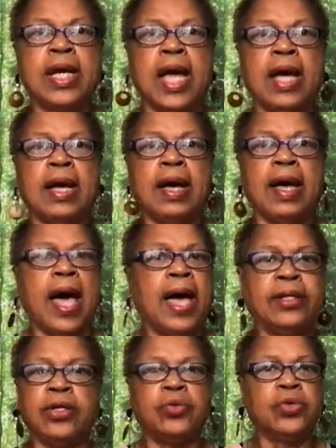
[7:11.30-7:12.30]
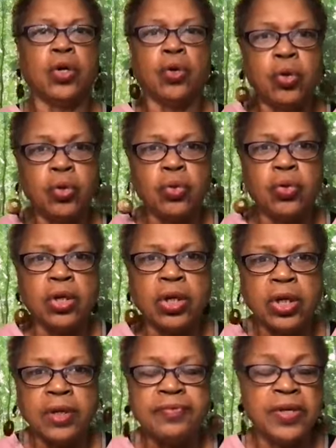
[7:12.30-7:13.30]
I don't know
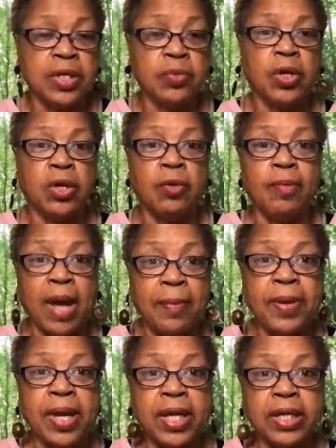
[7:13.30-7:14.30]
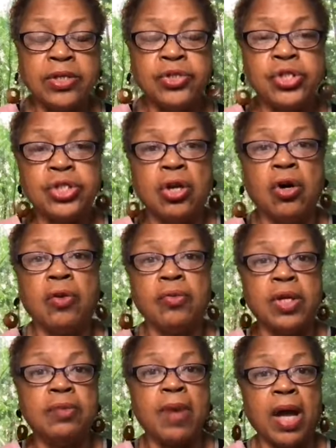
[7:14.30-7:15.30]
if anyone on my page or
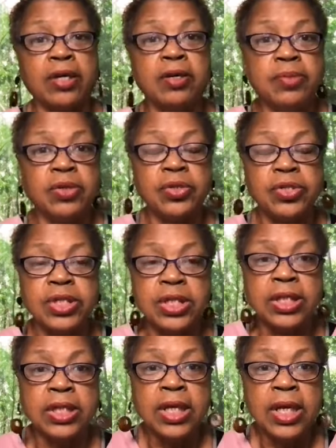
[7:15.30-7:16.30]
in my community